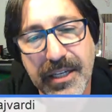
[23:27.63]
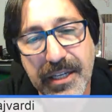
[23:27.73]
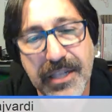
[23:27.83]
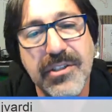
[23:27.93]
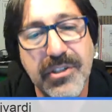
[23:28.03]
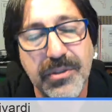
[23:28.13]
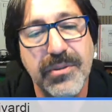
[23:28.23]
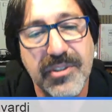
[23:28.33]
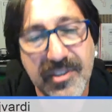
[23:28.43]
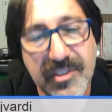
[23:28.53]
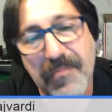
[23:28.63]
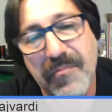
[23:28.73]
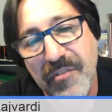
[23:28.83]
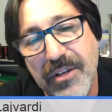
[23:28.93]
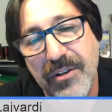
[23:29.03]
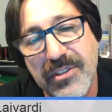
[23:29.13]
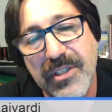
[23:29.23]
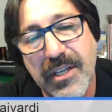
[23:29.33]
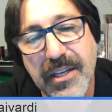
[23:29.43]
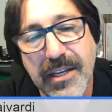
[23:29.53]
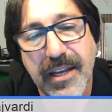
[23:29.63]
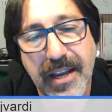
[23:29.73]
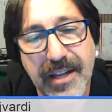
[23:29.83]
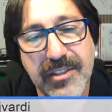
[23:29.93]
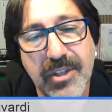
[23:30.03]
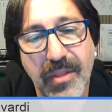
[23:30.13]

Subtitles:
into STEM fields. And